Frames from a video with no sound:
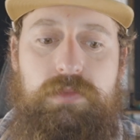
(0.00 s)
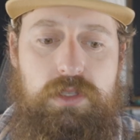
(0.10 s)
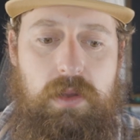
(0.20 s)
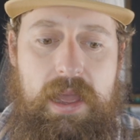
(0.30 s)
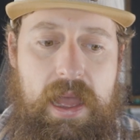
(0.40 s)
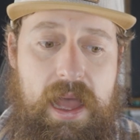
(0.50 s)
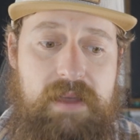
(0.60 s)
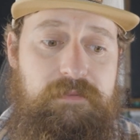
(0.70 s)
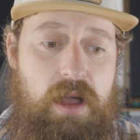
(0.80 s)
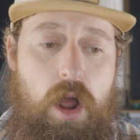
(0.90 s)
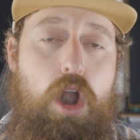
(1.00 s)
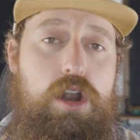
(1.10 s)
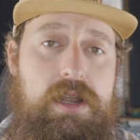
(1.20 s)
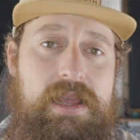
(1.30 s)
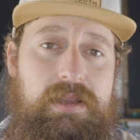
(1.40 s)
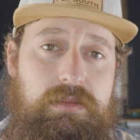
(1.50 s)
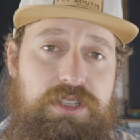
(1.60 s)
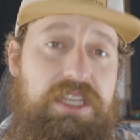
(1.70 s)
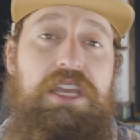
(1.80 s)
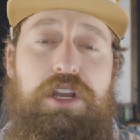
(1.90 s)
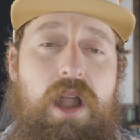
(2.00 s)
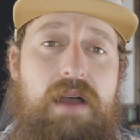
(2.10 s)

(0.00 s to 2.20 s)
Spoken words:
So I've already, seeing her,